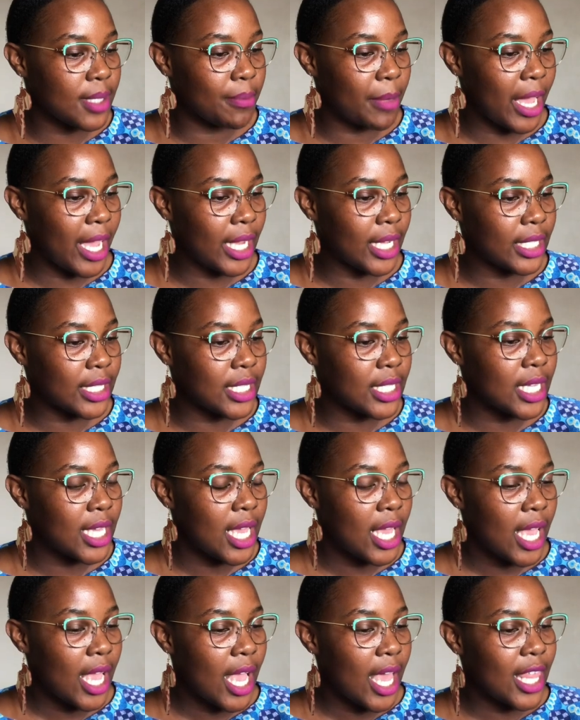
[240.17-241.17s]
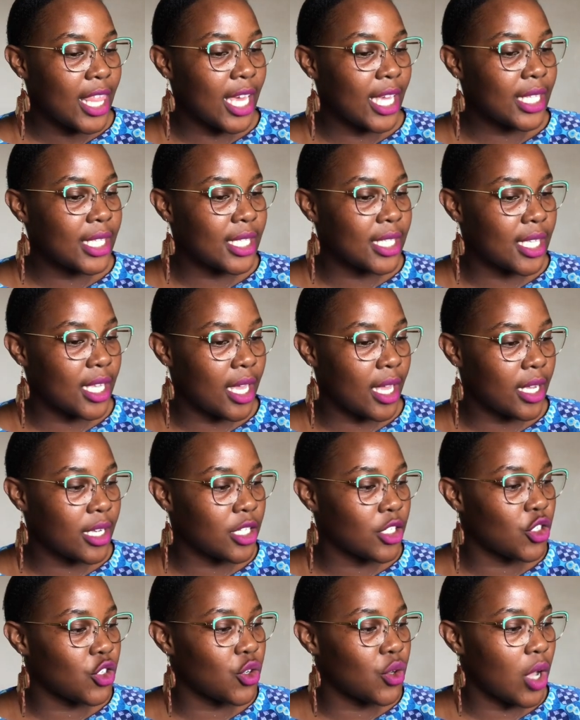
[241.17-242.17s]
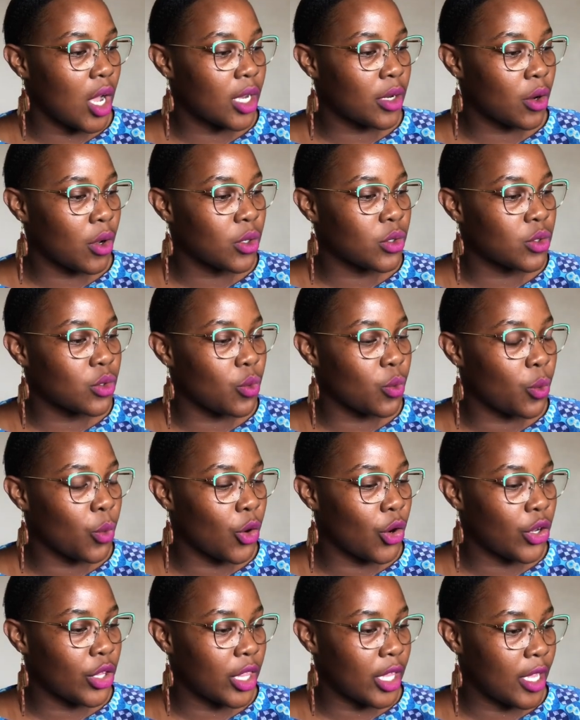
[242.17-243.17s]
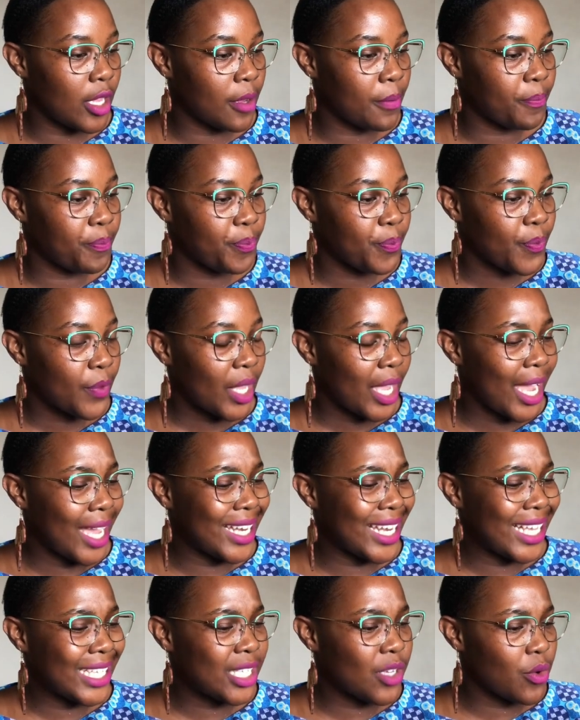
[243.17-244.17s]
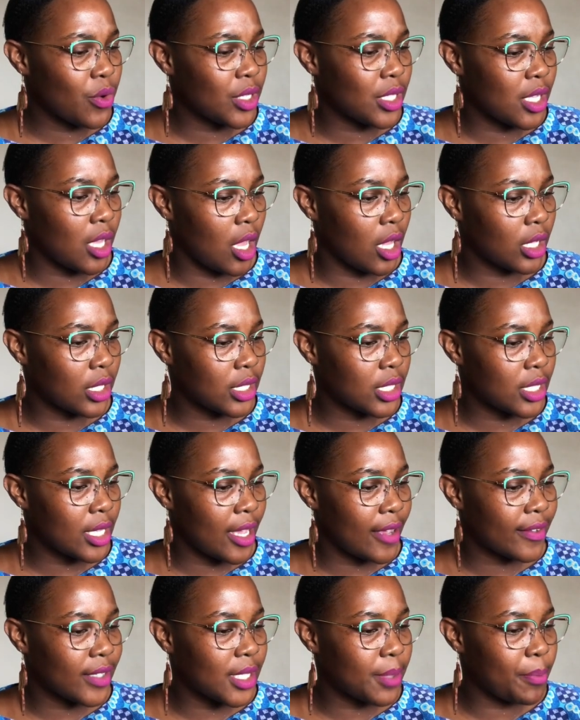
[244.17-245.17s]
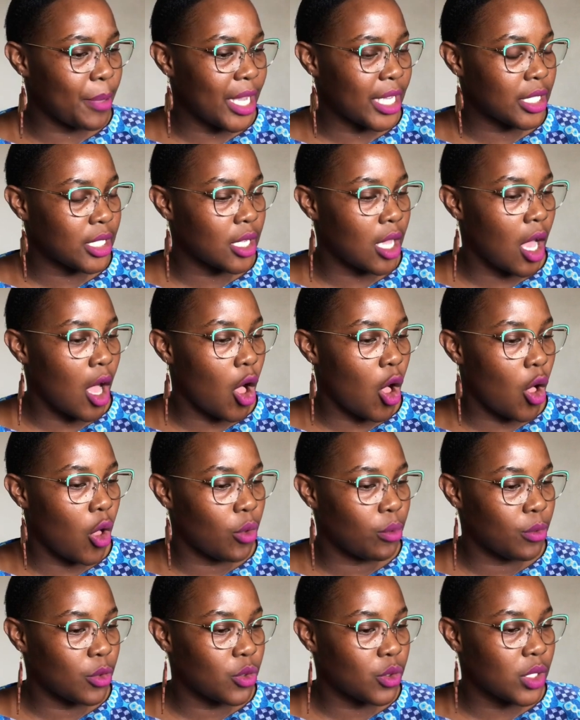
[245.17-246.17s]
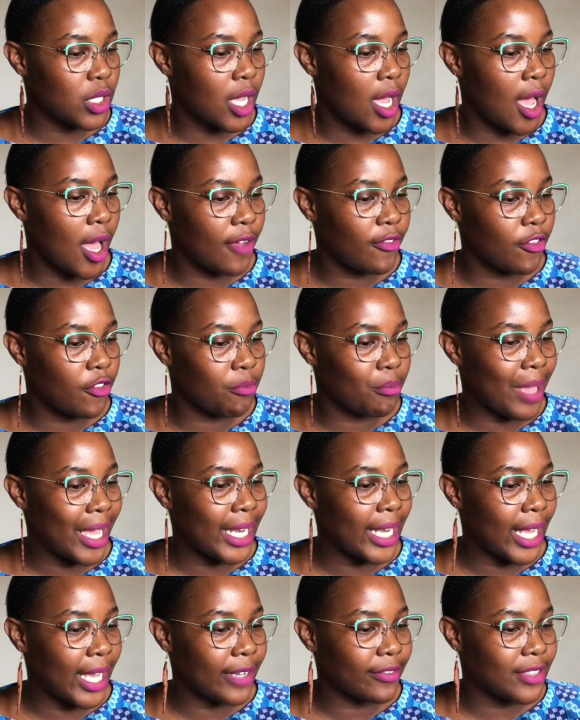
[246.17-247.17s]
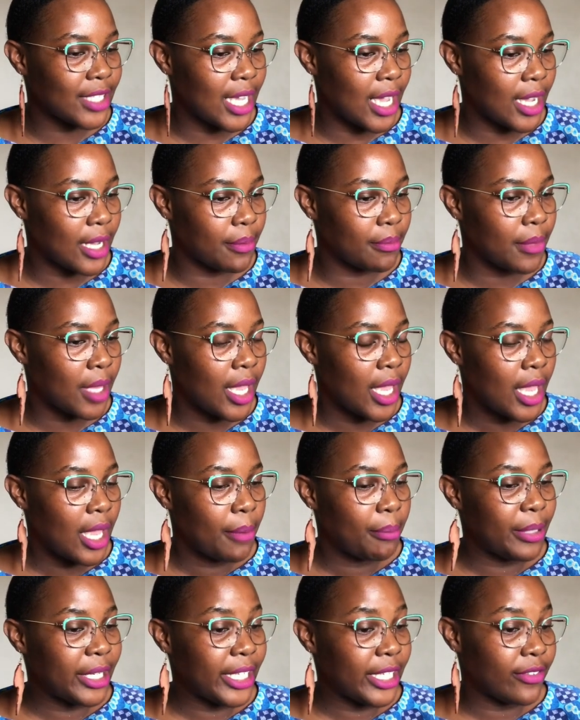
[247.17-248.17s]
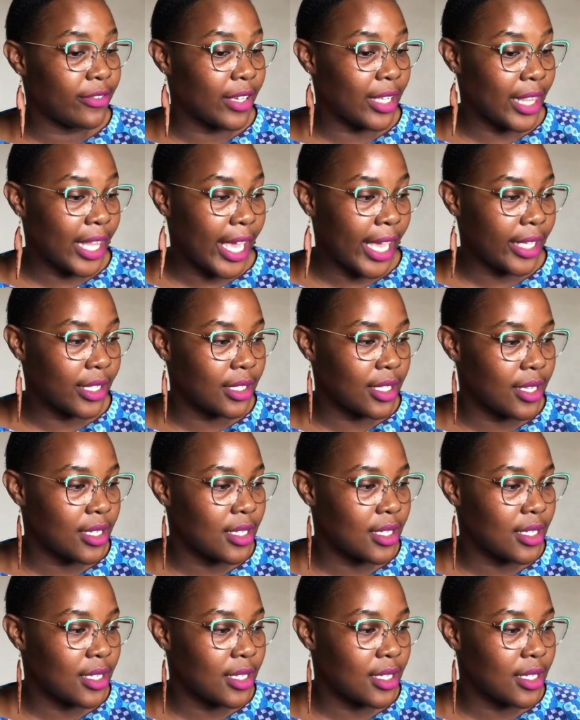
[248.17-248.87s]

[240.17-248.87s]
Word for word: mind that said, You are not worthy. And as a result, I've spent almost half of my lifetime believing that.